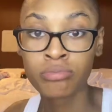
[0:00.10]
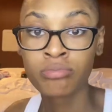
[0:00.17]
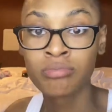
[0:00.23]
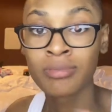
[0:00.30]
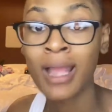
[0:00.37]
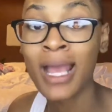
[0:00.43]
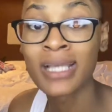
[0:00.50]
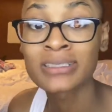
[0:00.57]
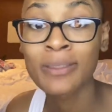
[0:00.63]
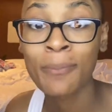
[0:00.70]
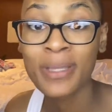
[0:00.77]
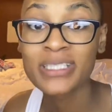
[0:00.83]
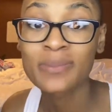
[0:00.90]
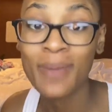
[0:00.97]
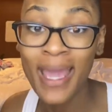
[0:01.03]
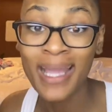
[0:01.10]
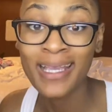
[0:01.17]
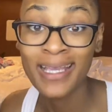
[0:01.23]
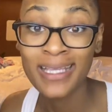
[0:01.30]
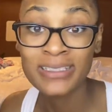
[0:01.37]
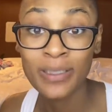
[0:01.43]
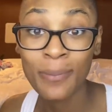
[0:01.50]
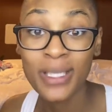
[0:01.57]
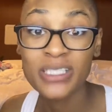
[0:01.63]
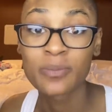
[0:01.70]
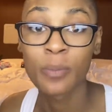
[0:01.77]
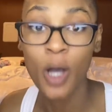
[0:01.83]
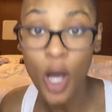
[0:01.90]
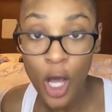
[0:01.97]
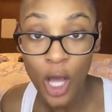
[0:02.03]
Now is a bitch back and is a
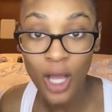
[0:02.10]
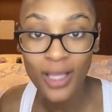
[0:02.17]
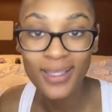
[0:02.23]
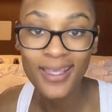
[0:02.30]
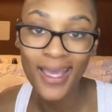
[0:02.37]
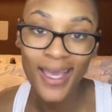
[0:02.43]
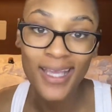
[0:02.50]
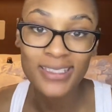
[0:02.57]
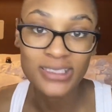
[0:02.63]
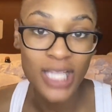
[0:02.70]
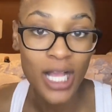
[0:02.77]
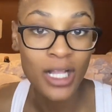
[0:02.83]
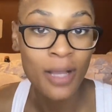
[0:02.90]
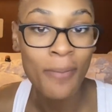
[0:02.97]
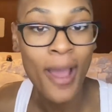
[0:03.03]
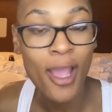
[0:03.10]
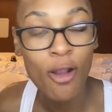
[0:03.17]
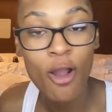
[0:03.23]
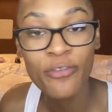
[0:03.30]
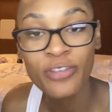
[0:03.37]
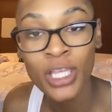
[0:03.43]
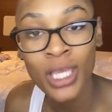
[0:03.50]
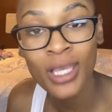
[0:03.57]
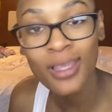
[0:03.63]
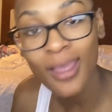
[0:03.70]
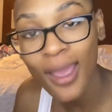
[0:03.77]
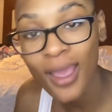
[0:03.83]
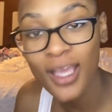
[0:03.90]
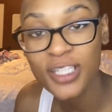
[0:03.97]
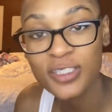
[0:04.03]
bitch bald? Yes. Did I cut my hair off again?
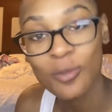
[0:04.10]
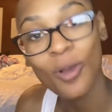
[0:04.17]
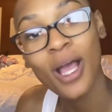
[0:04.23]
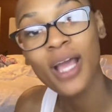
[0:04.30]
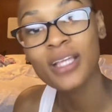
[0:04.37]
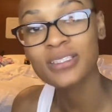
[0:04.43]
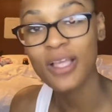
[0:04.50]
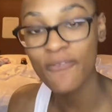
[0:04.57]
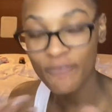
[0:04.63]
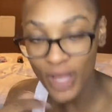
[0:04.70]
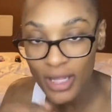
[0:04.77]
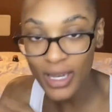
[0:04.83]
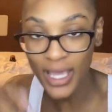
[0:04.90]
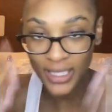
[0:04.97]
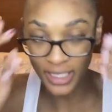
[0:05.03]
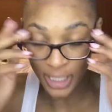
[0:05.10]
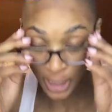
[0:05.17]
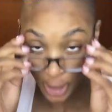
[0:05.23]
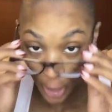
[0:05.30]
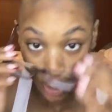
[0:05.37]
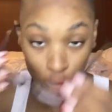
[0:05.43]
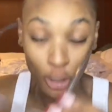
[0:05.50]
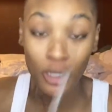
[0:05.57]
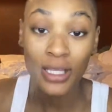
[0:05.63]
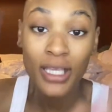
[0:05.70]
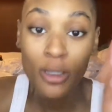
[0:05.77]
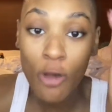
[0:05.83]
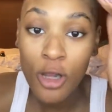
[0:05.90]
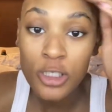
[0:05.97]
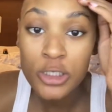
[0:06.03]
Yes. Why? Because I felt like it. Don't look
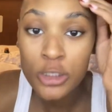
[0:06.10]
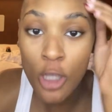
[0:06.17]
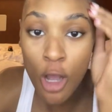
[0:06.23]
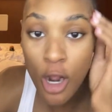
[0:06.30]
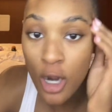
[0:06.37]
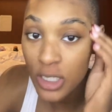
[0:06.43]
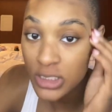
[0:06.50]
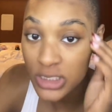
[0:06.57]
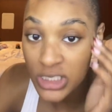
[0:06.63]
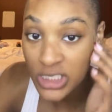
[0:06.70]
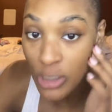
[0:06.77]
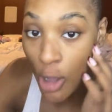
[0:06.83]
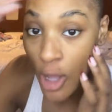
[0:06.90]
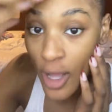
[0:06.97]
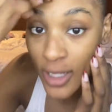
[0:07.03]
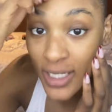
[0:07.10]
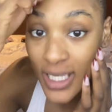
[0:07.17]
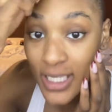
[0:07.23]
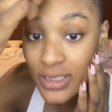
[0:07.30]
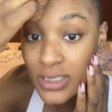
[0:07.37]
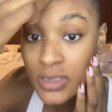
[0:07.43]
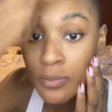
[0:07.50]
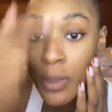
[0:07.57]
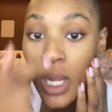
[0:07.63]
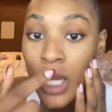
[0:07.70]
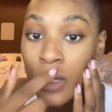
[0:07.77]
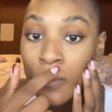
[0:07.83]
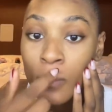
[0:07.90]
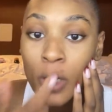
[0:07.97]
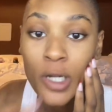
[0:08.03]
at all the scars, because all these is
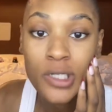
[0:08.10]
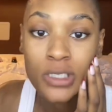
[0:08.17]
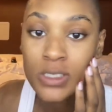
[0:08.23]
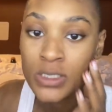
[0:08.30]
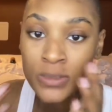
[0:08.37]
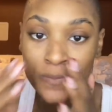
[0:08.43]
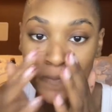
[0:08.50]
burn marks.